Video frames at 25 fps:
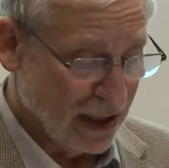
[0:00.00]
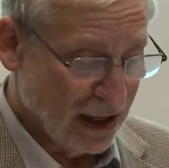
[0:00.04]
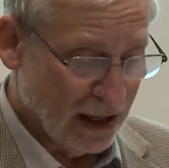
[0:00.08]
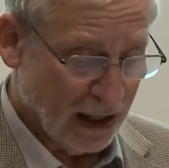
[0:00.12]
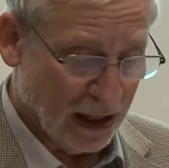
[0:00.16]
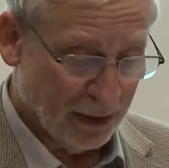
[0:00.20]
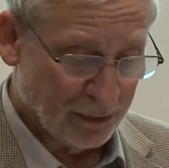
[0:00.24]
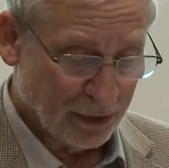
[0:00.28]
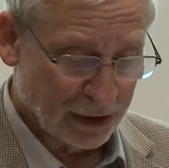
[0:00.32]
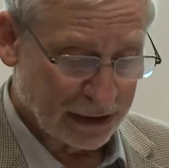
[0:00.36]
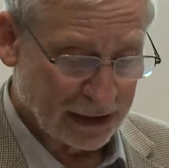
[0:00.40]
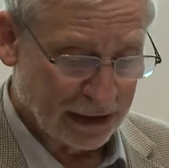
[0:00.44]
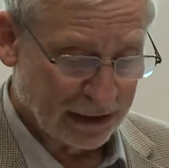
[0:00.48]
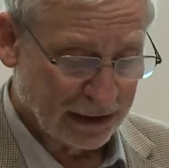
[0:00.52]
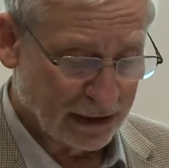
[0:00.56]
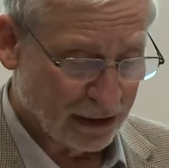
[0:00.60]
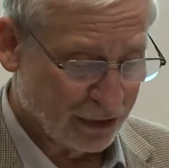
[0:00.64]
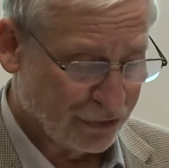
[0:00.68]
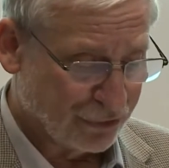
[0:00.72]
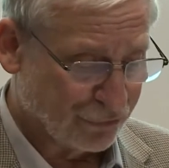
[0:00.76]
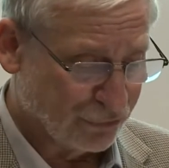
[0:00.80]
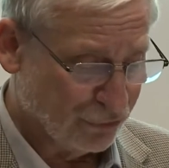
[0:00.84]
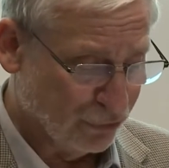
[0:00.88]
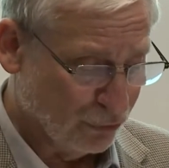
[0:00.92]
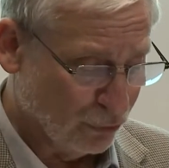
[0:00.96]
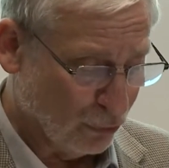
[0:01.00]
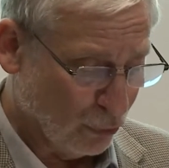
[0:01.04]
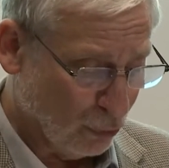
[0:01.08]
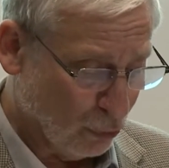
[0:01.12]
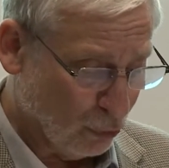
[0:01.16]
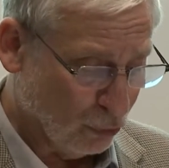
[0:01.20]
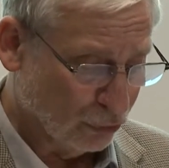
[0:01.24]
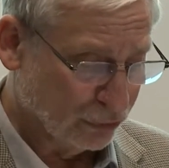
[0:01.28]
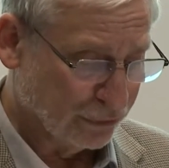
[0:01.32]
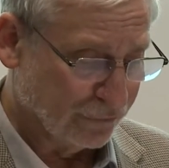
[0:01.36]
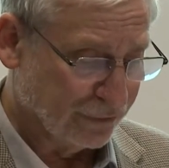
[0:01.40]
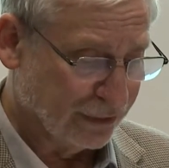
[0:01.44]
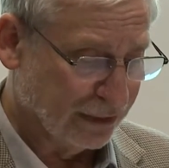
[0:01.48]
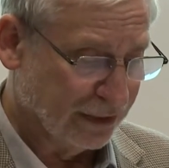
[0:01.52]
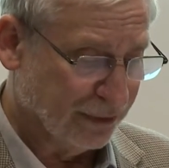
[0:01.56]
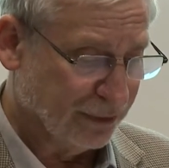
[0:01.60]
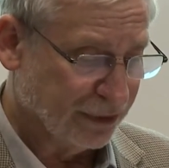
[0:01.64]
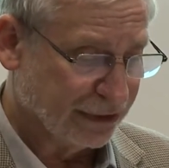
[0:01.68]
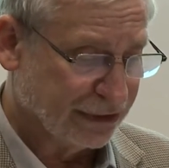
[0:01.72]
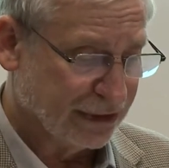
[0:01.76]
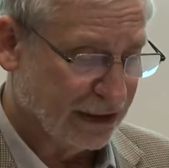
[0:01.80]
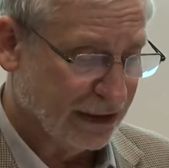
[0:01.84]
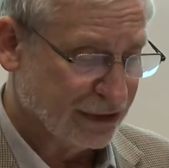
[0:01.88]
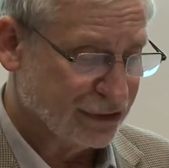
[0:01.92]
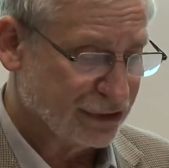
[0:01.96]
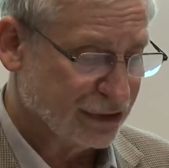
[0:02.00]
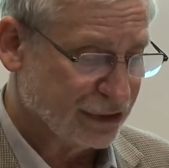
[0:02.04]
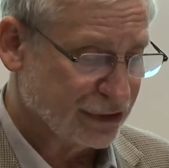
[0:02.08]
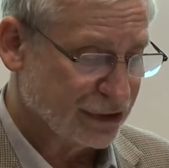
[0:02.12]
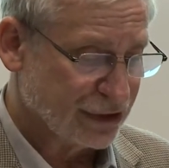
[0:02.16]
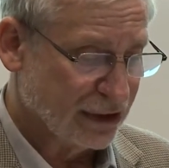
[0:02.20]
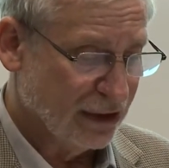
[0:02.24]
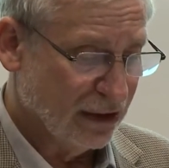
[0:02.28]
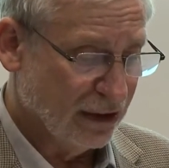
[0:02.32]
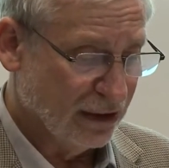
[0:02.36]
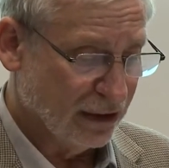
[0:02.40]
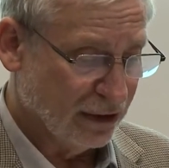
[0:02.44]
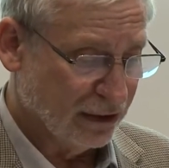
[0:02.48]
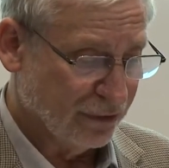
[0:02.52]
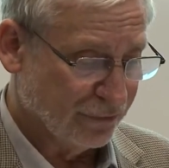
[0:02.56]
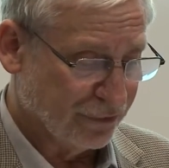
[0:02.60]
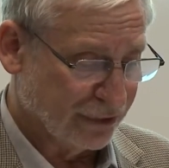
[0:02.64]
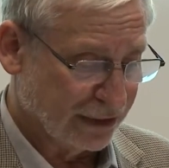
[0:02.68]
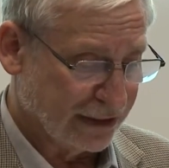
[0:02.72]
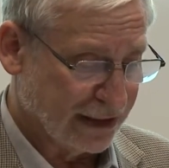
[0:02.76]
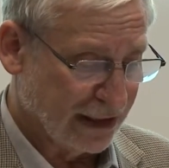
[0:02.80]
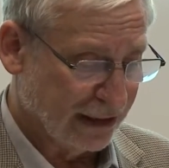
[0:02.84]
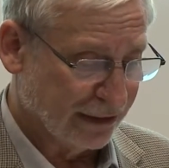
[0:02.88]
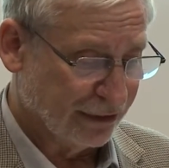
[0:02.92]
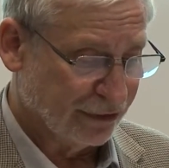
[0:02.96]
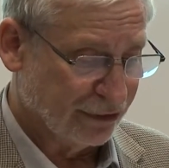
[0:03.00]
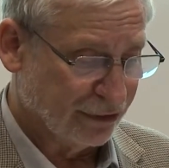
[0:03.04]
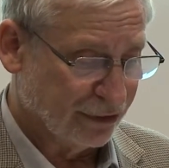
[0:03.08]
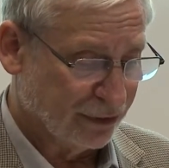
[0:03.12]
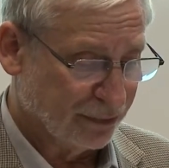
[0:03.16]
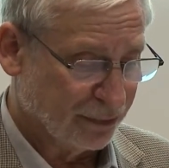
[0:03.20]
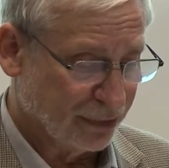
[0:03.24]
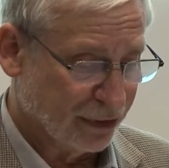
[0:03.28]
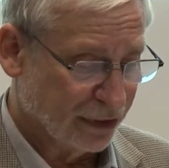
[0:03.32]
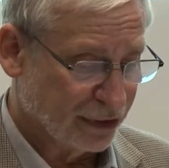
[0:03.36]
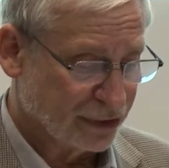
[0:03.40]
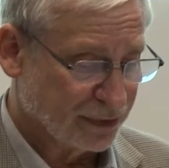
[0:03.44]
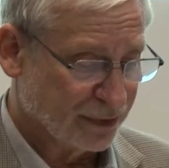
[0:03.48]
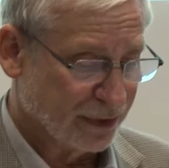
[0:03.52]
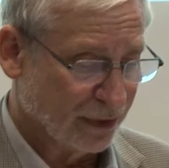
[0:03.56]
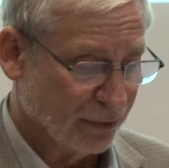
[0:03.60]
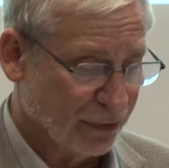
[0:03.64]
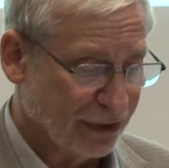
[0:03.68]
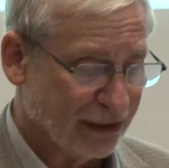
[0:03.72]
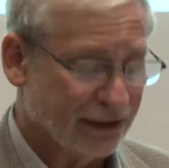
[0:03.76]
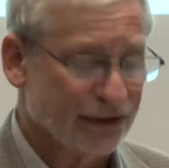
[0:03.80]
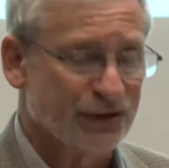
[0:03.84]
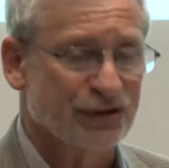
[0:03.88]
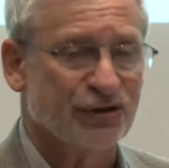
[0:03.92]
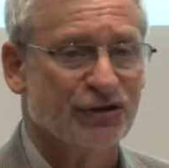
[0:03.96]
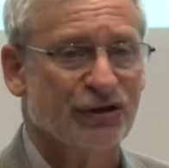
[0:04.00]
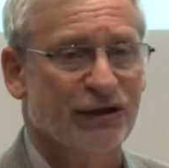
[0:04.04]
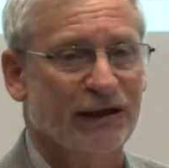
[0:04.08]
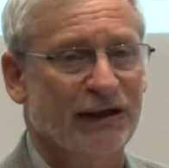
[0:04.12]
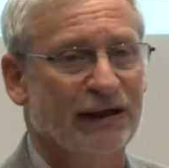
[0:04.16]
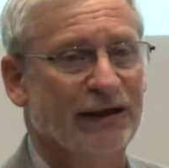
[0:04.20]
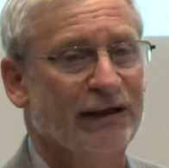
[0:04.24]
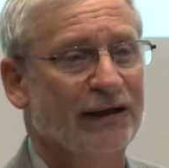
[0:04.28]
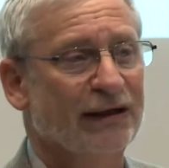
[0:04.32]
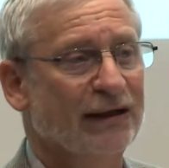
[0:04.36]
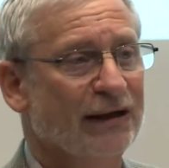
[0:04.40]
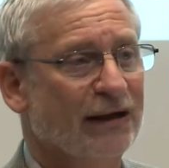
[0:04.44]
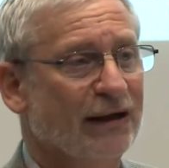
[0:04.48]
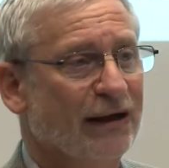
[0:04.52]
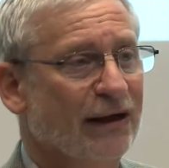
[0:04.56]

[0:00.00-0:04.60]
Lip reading: I'm not going to go through all of the limitations of the Callanan approach, but we can see